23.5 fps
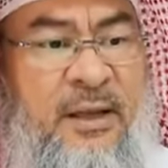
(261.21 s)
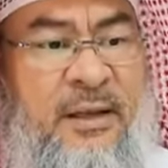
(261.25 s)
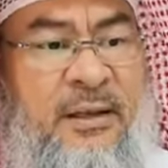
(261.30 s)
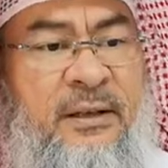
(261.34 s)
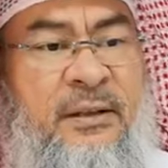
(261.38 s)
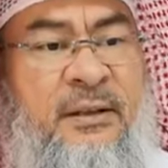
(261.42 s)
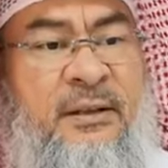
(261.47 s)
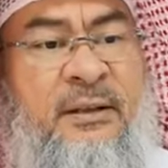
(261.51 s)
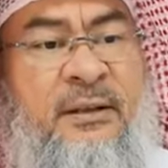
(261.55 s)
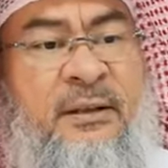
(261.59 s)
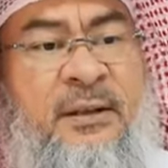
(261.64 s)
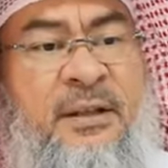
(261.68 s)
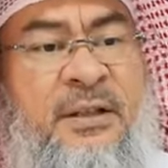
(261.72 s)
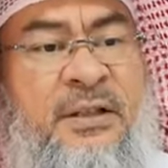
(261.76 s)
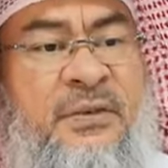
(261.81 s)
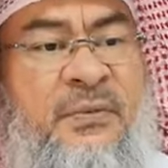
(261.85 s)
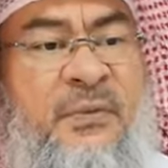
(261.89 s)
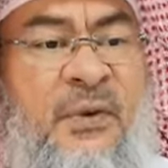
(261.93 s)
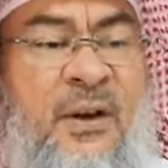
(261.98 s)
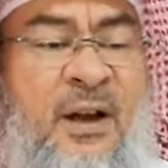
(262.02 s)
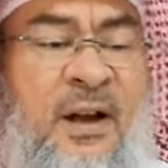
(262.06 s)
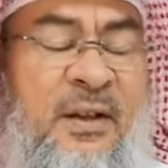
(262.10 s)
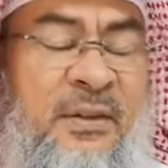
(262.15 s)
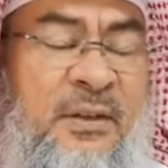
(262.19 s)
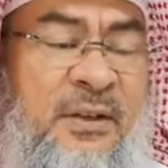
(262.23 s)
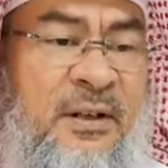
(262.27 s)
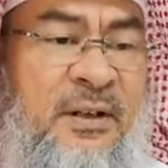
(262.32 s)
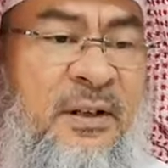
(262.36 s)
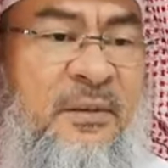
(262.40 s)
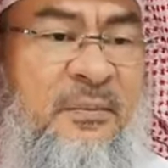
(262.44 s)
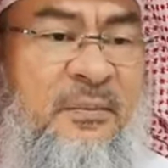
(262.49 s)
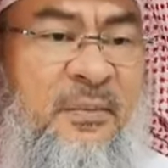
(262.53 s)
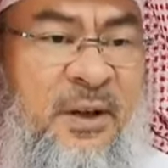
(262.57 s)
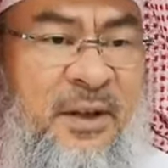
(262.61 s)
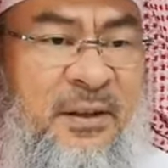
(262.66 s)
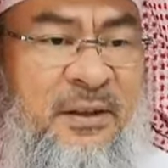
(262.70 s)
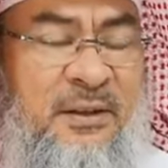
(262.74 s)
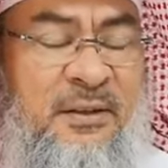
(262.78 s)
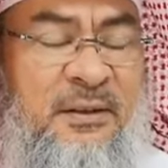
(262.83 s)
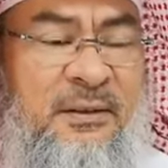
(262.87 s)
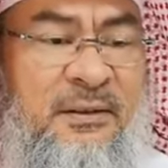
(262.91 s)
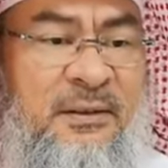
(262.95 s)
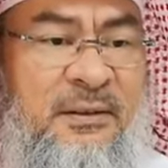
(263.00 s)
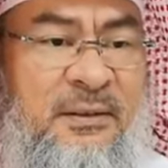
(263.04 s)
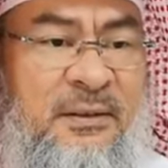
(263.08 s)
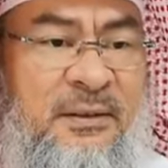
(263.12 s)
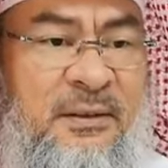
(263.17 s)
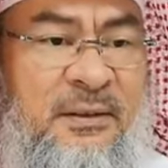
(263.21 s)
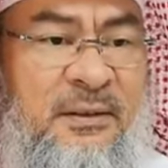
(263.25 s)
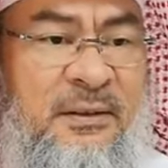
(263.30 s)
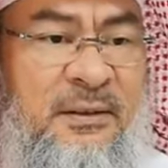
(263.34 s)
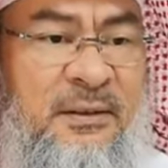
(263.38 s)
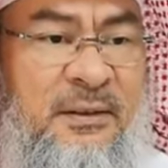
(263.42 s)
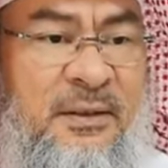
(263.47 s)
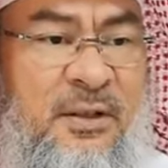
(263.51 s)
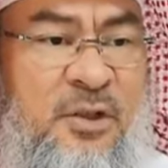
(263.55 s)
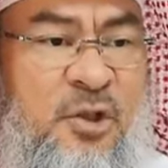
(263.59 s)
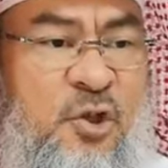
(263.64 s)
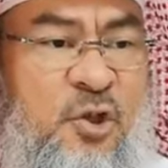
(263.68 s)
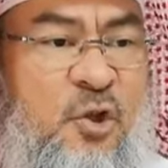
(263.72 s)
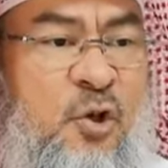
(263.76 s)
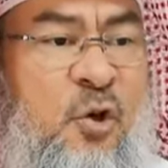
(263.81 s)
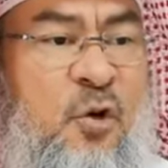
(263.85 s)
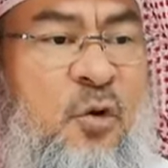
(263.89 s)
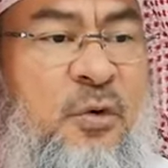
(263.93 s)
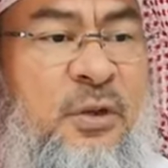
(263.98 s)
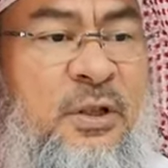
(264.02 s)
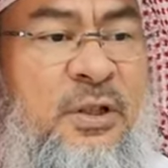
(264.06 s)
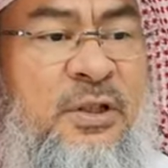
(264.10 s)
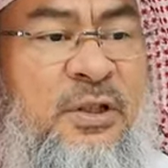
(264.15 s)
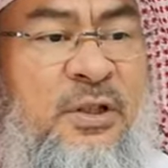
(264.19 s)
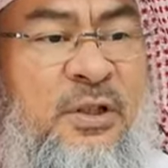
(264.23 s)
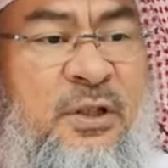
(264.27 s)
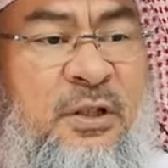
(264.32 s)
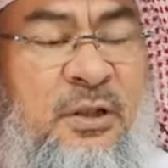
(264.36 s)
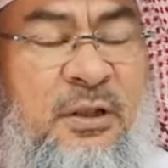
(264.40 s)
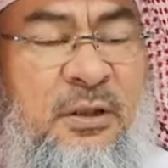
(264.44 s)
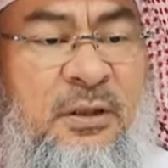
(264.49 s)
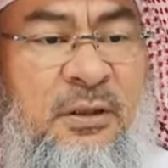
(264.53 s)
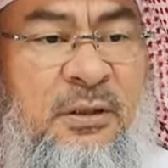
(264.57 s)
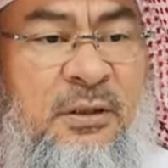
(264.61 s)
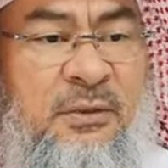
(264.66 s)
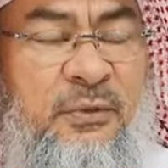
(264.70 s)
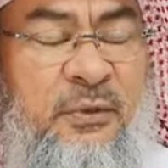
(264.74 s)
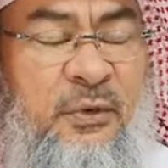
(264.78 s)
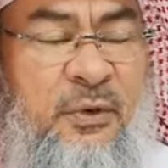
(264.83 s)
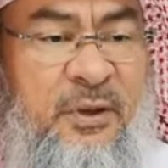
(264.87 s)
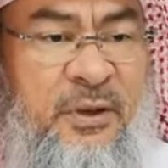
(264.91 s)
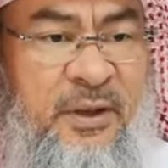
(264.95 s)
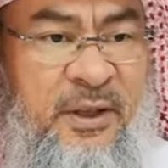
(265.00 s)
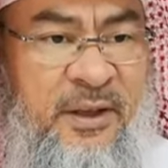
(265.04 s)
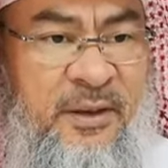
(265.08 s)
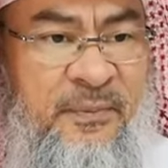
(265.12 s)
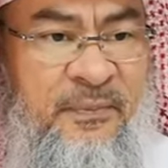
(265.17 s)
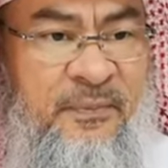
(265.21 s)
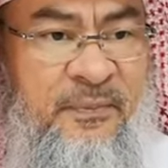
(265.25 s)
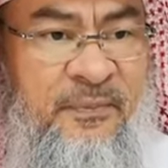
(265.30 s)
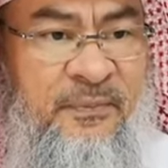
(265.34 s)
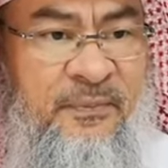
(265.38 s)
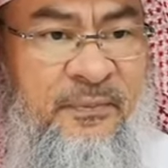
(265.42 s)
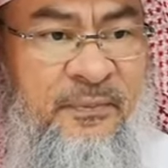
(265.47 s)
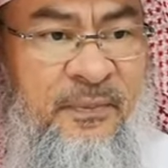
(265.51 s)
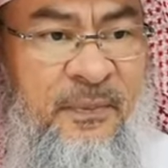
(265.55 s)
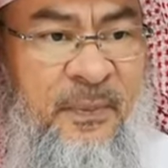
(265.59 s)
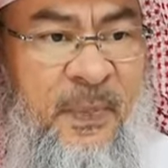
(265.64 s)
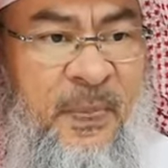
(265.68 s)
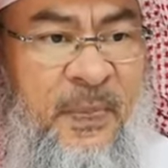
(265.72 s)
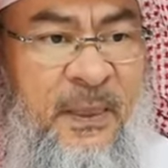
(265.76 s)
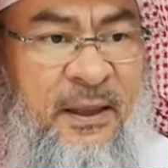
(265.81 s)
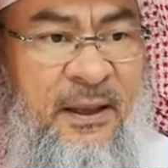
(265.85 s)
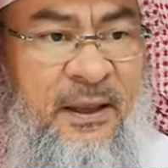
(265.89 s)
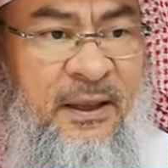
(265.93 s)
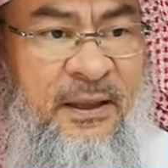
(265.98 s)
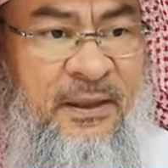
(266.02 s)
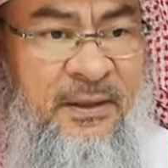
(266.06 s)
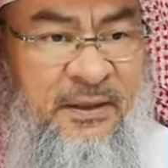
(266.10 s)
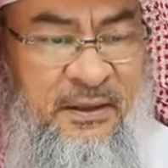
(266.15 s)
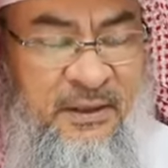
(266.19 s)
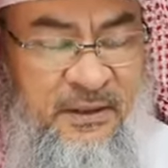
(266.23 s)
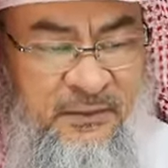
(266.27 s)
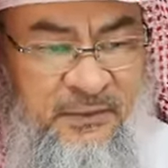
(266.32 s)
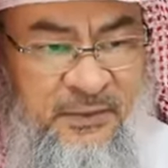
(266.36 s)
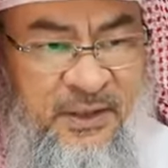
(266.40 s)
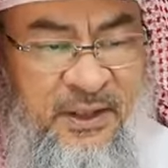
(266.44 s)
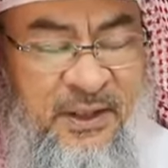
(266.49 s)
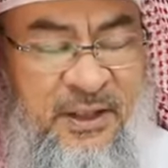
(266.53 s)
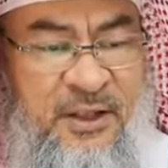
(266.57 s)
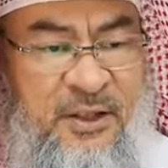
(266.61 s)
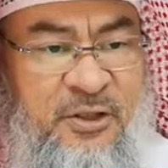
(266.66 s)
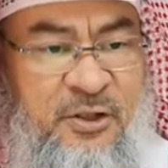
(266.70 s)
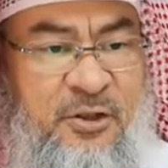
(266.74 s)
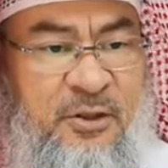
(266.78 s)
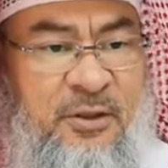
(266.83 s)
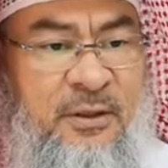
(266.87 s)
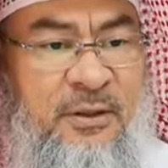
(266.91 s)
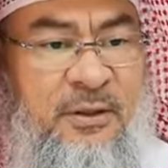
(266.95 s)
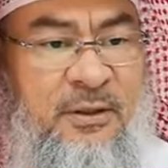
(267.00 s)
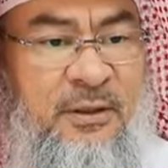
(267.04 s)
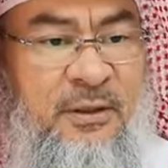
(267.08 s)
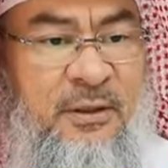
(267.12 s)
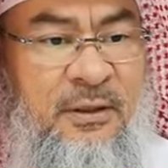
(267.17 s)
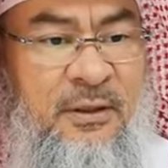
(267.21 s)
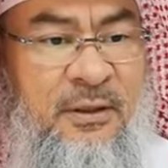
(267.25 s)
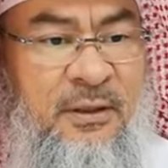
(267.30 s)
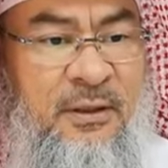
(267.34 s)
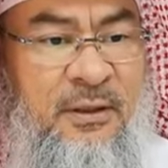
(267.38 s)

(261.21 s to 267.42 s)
and his father and mother saw this girl for him in their village,